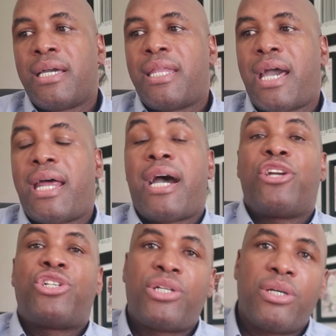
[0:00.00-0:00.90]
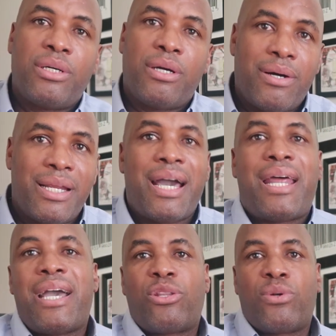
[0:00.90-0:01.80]
that I should, or that
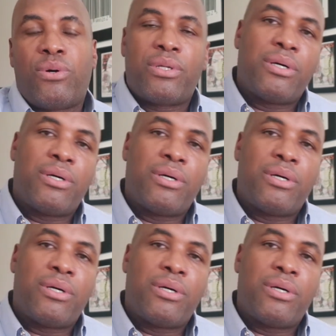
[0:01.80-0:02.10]
I thought,